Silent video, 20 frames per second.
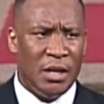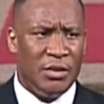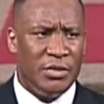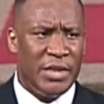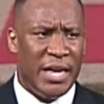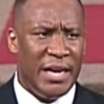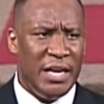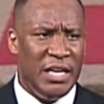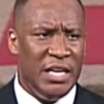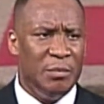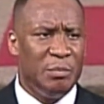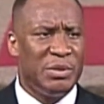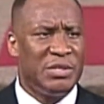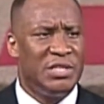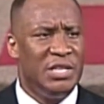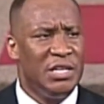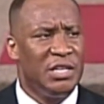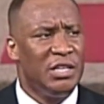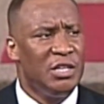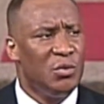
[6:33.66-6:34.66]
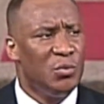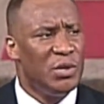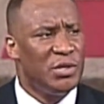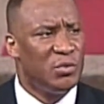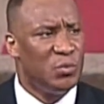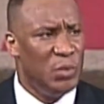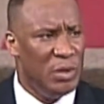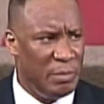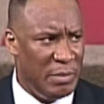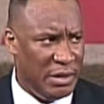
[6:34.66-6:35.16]
that in particular
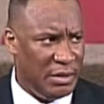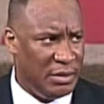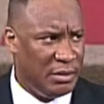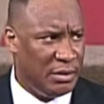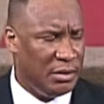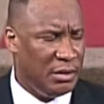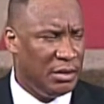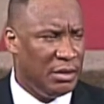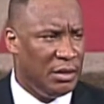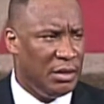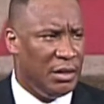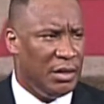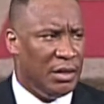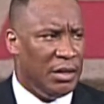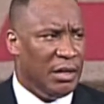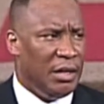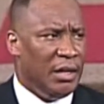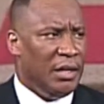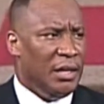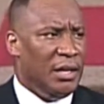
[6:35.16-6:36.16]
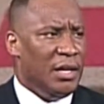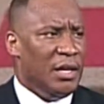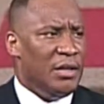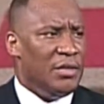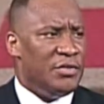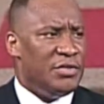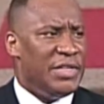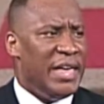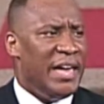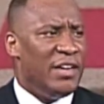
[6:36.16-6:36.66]
with women,
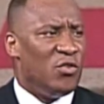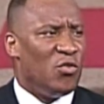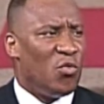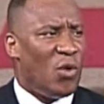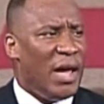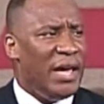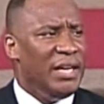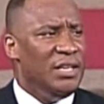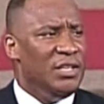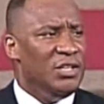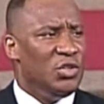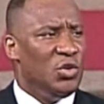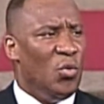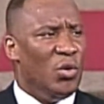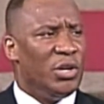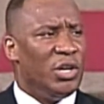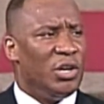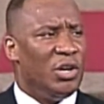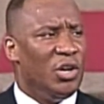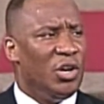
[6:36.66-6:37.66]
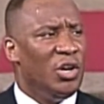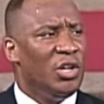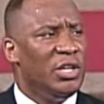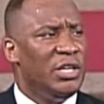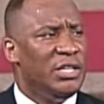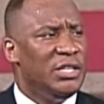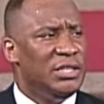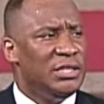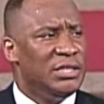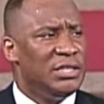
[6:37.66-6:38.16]
that right during the
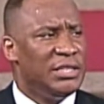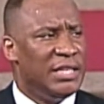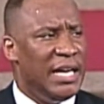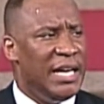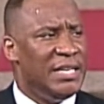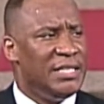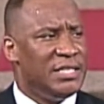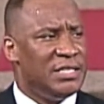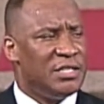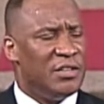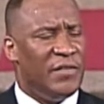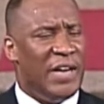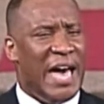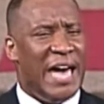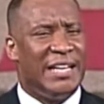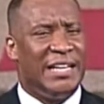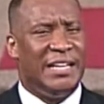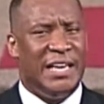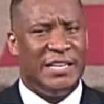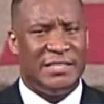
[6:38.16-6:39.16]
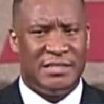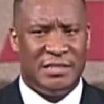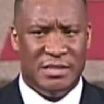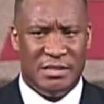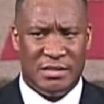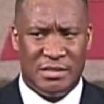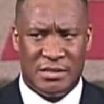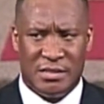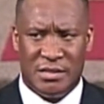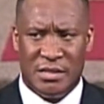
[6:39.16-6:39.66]
early stages of
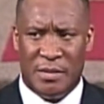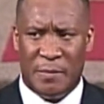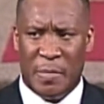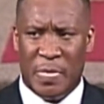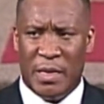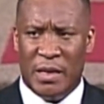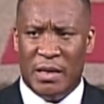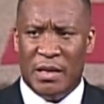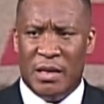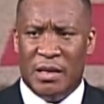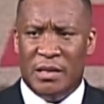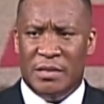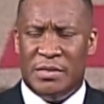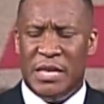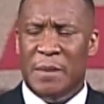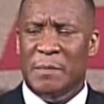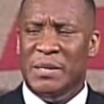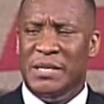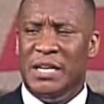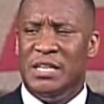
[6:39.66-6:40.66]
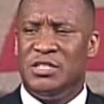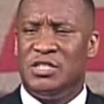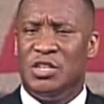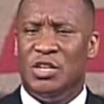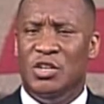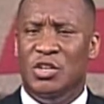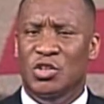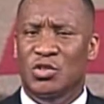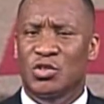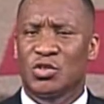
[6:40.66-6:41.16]
adolescence, they begin
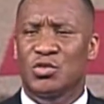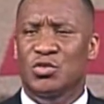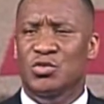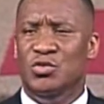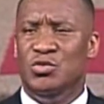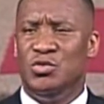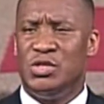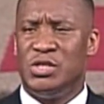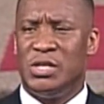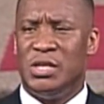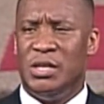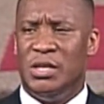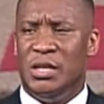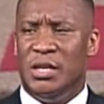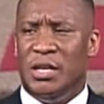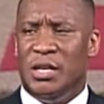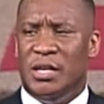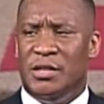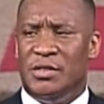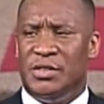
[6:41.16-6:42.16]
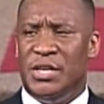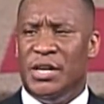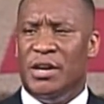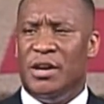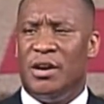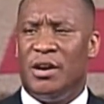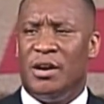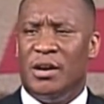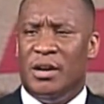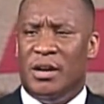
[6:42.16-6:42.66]
to lose
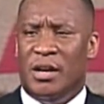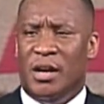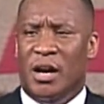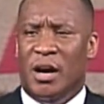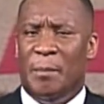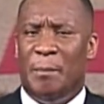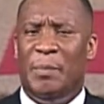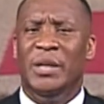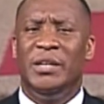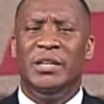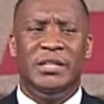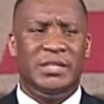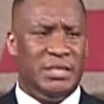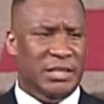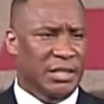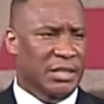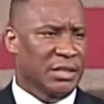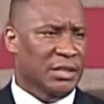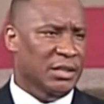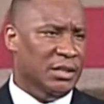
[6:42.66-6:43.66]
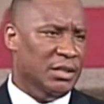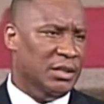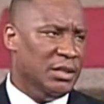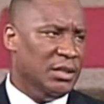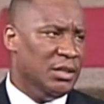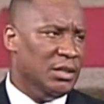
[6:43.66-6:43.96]
their ability